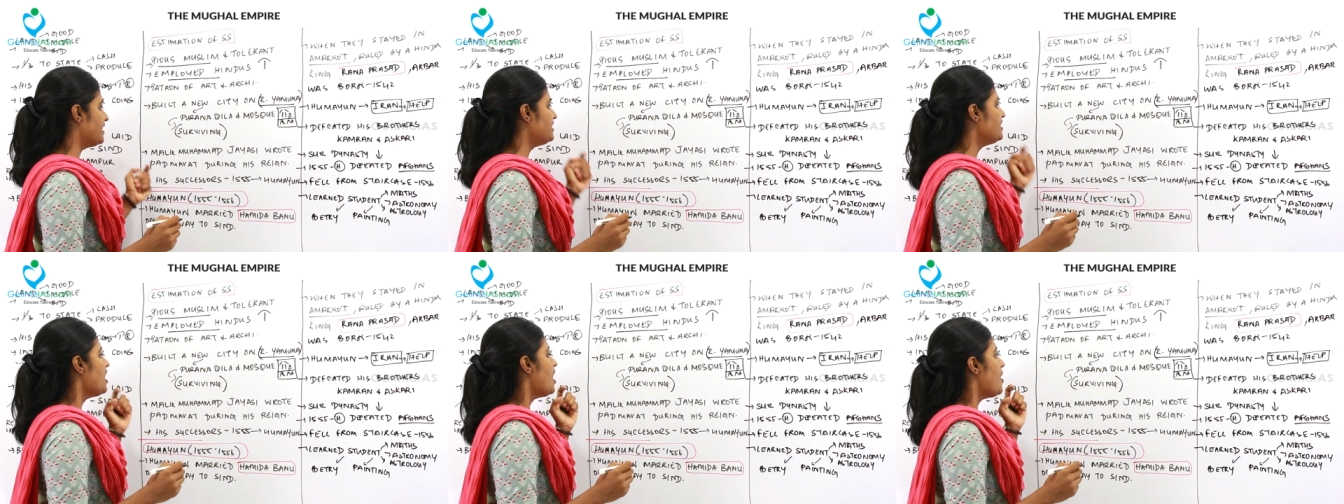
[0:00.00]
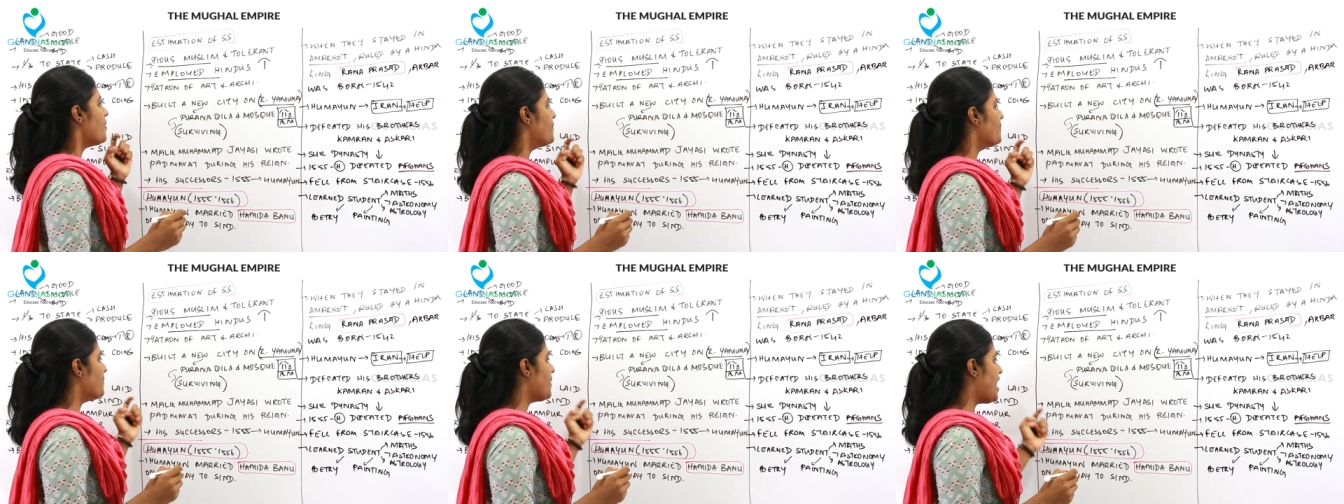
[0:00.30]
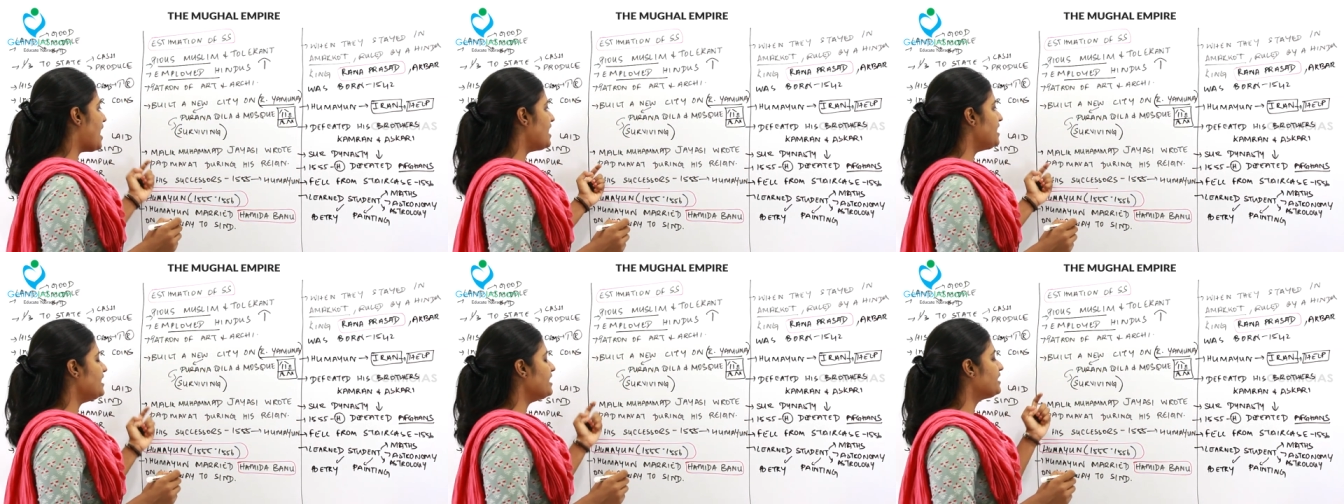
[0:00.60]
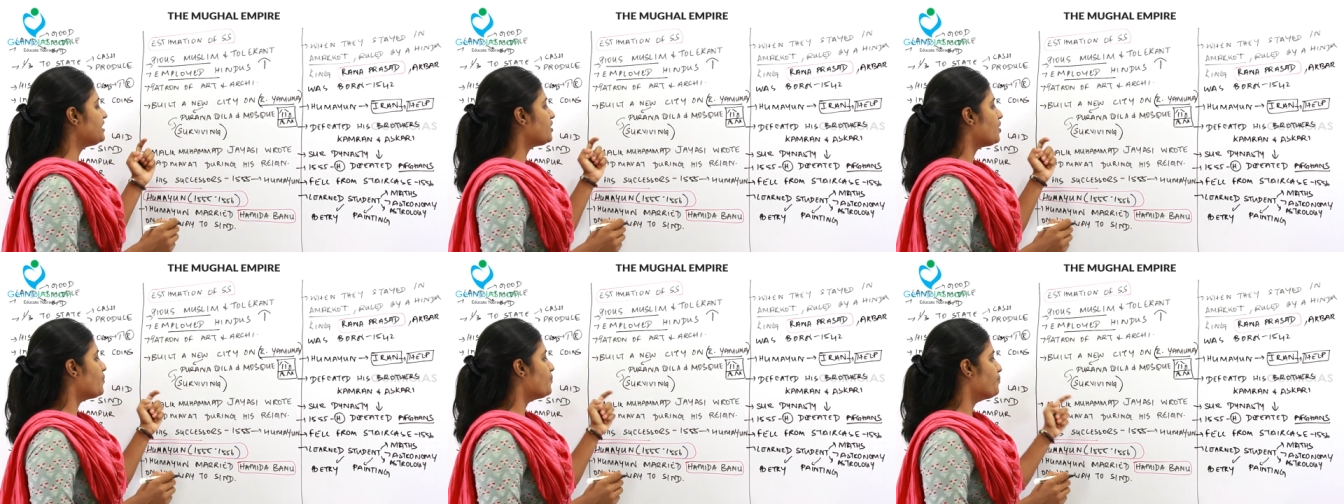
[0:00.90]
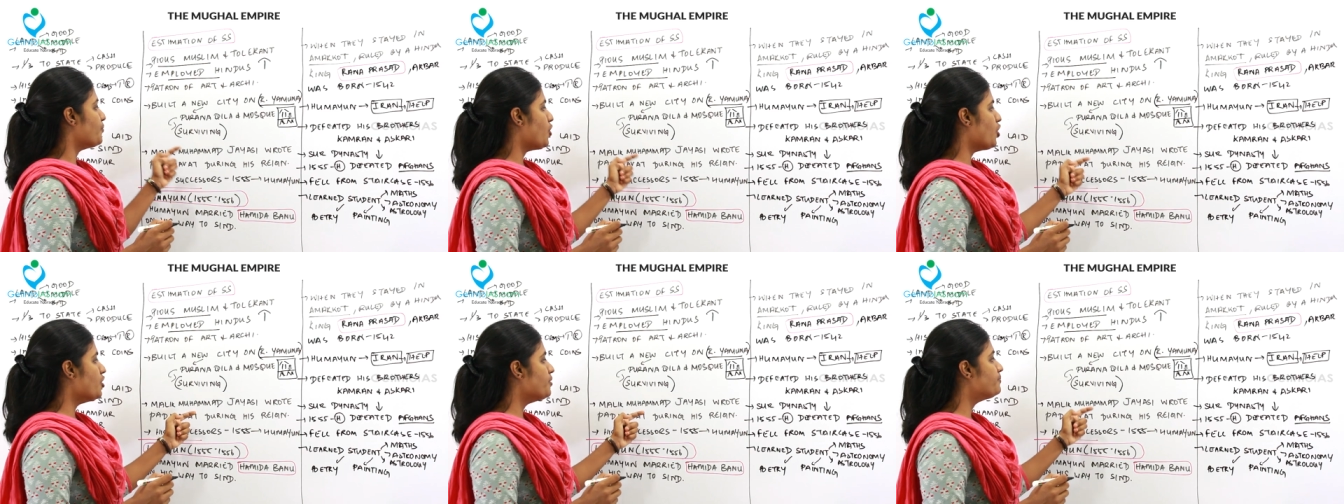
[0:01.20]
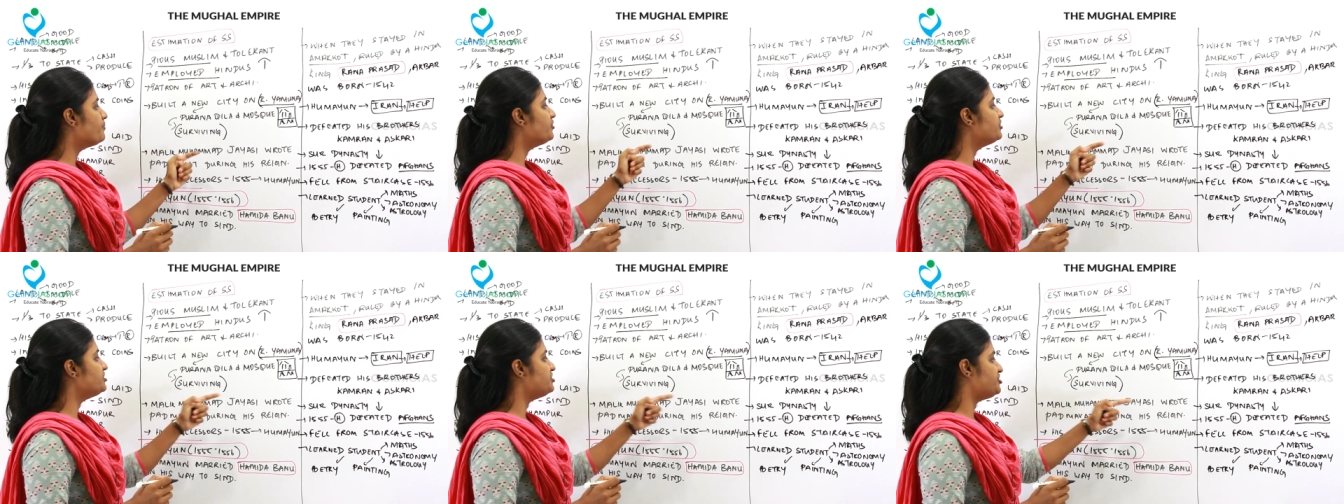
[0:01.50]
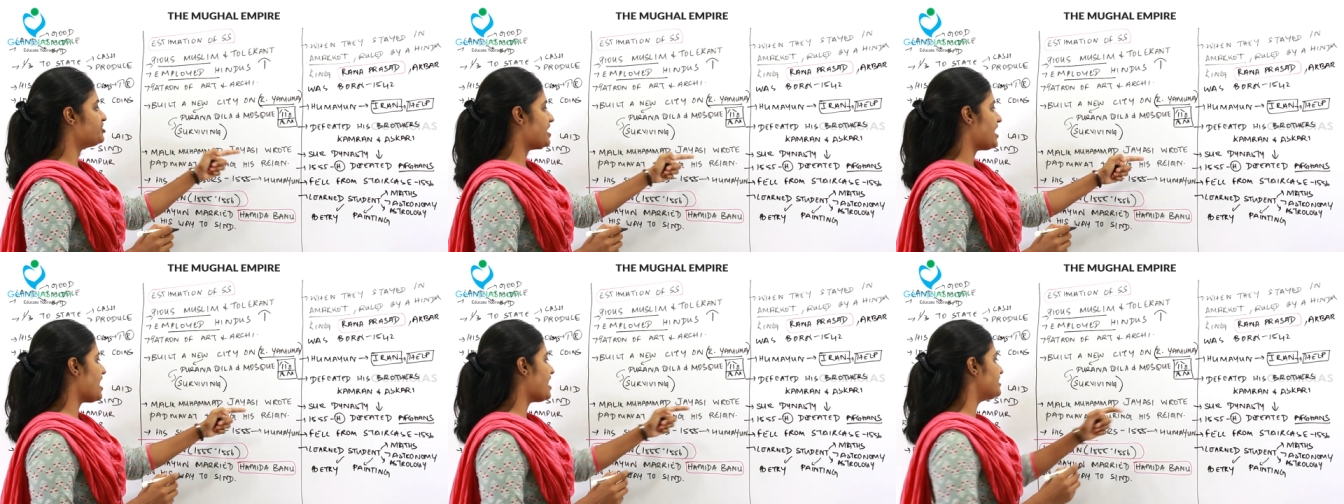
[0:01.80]
then Malik Muhammad
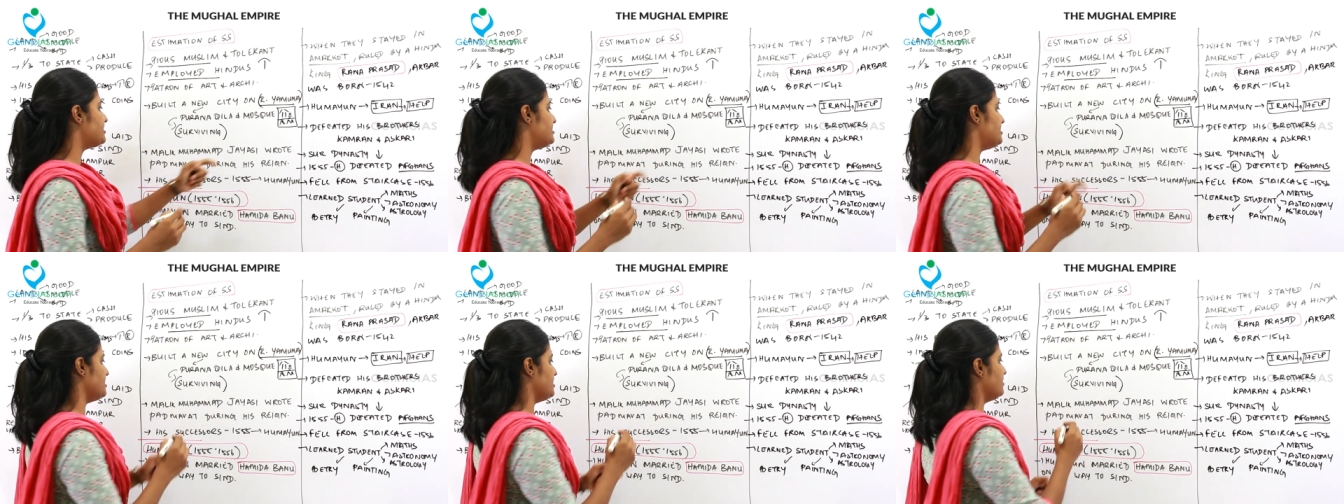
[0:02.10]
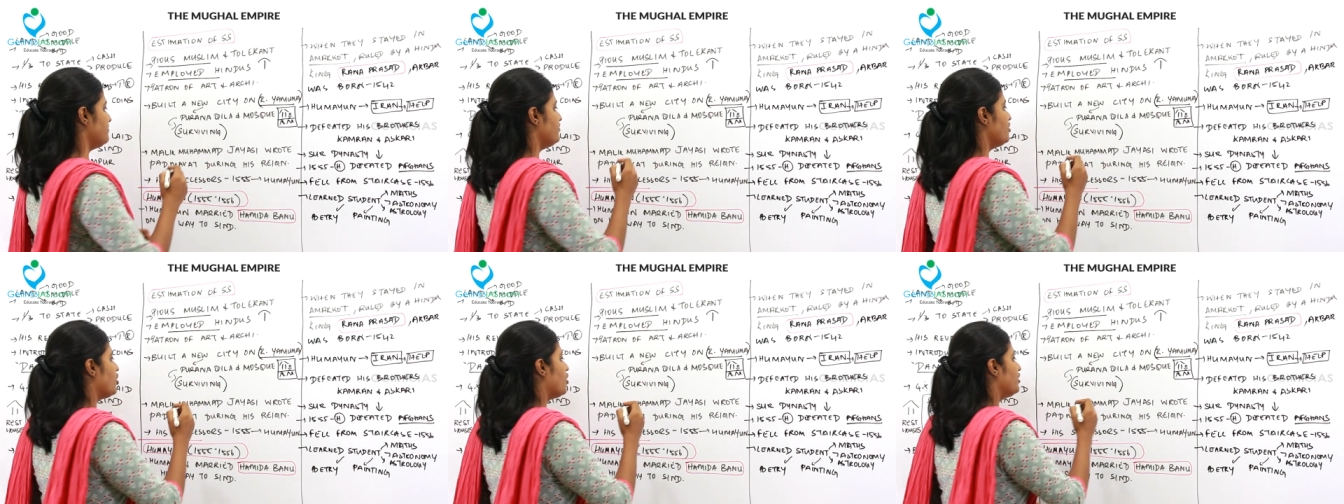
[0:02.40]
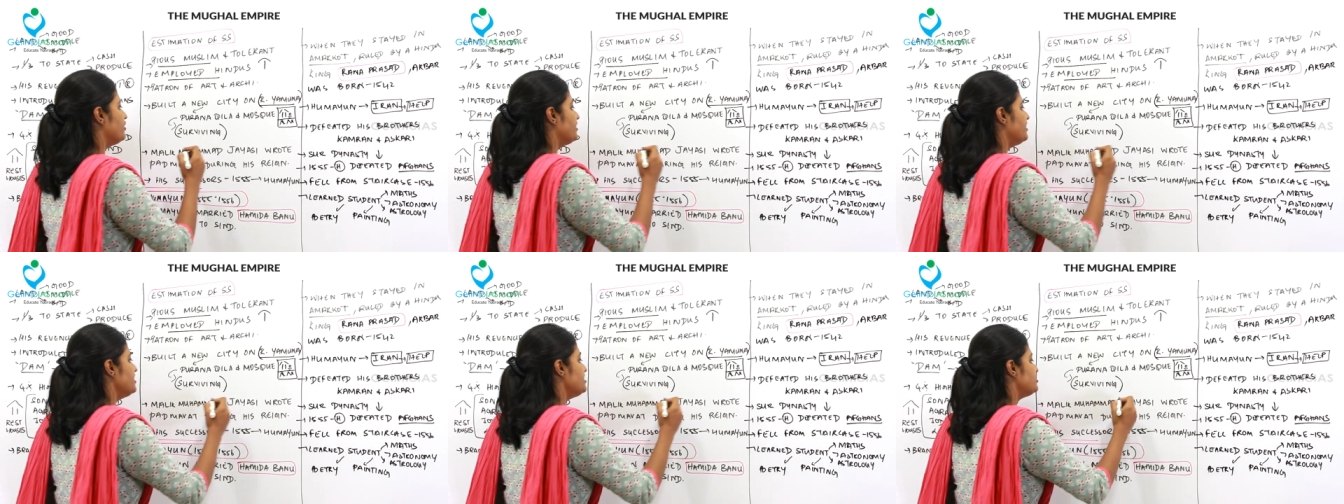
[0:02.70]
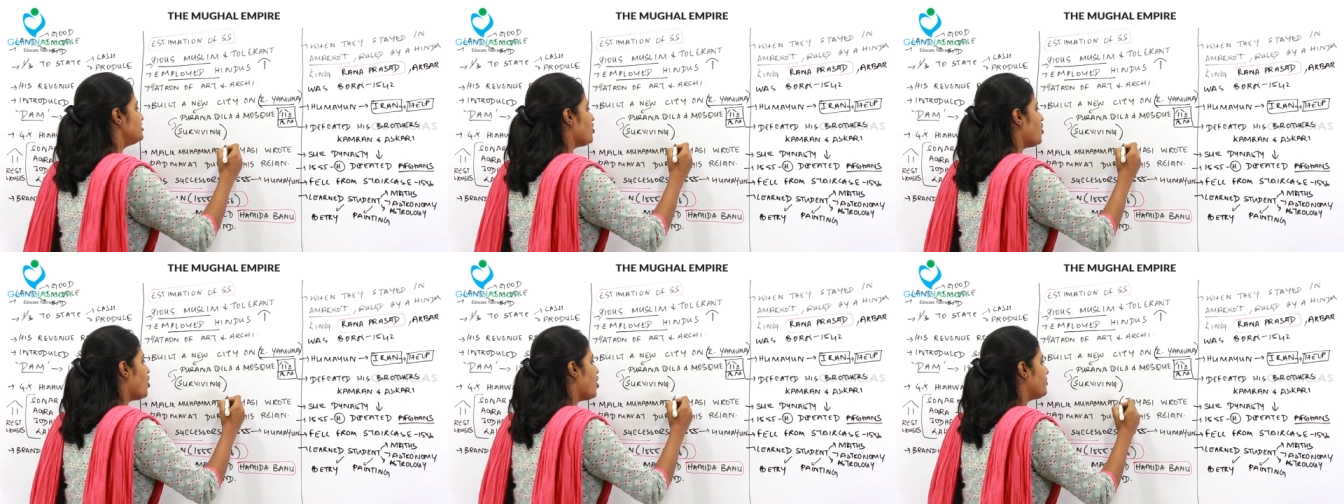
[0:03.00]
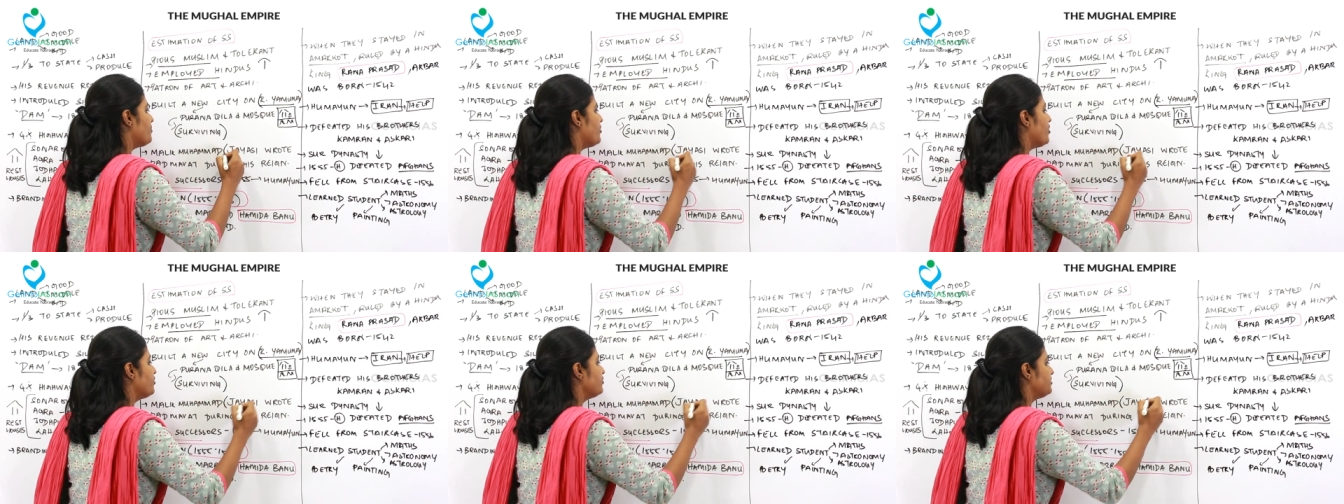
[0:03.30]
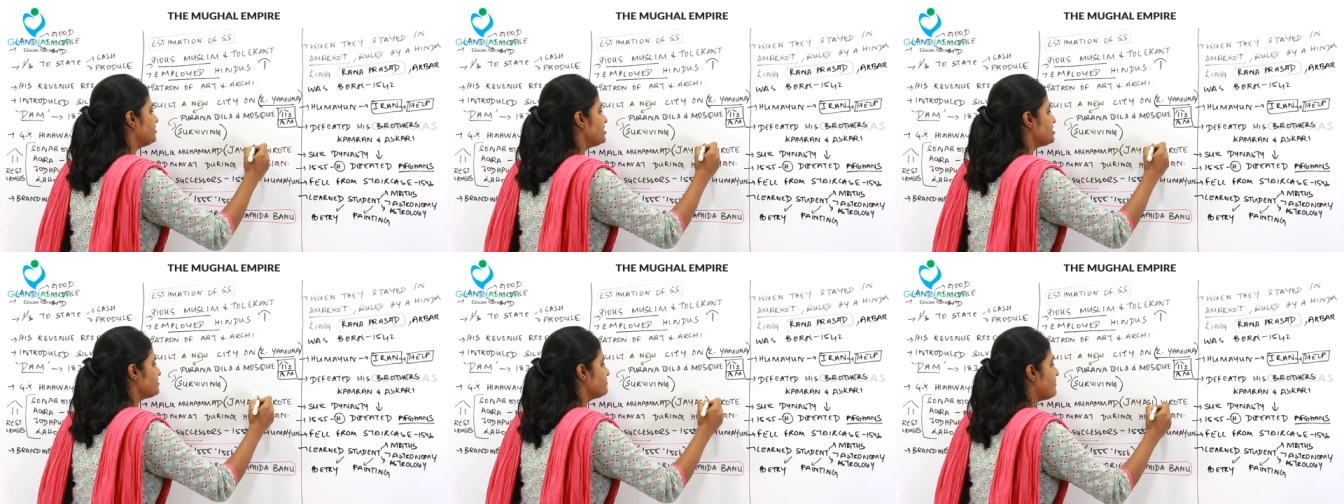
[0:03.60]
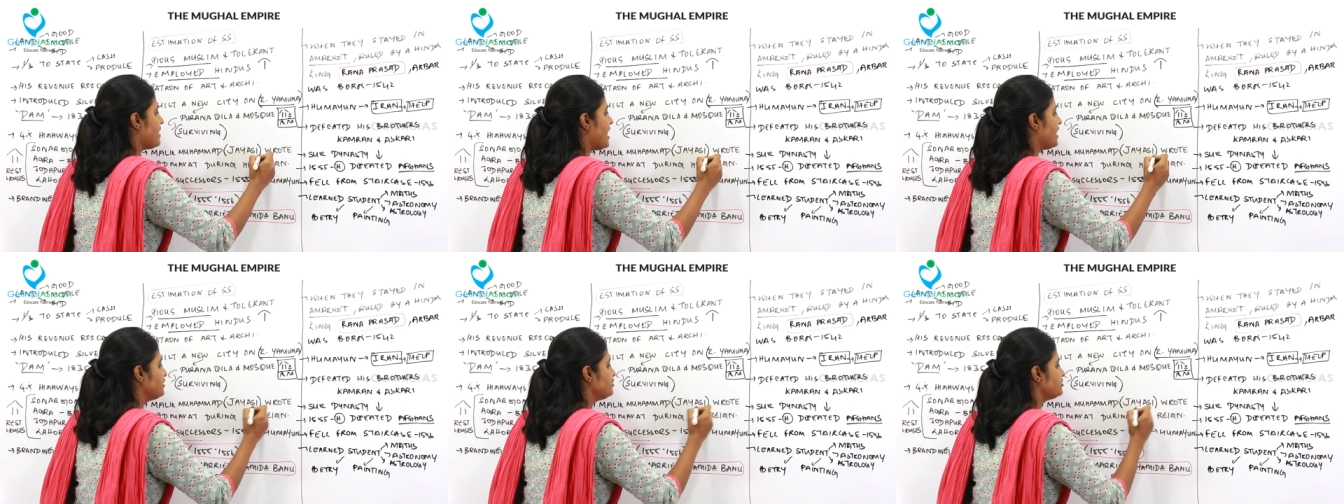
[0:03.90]
Jayasi. We already saw about this
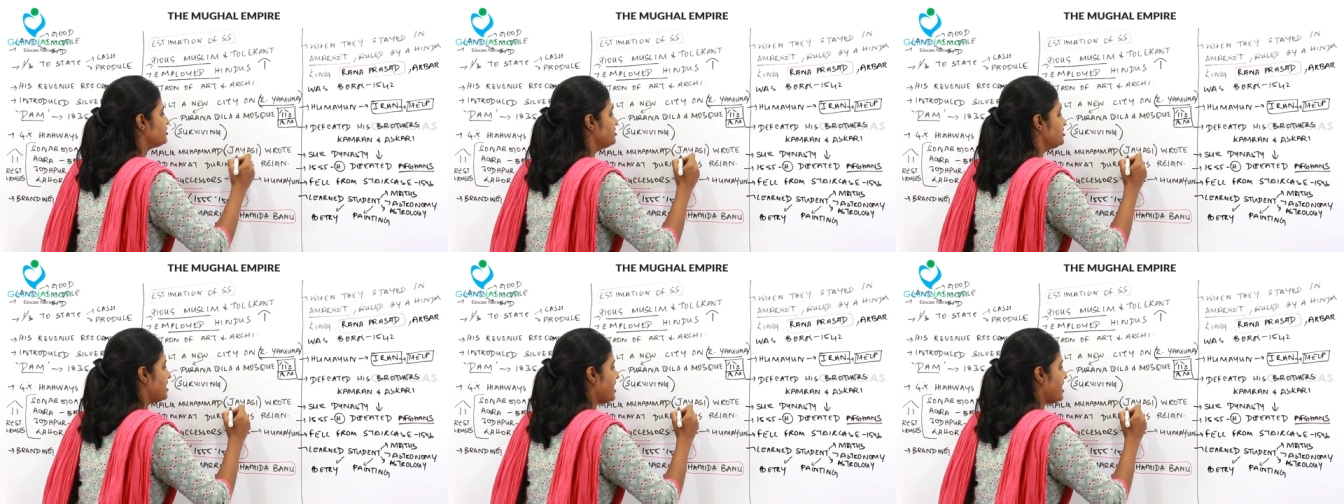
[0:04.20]
man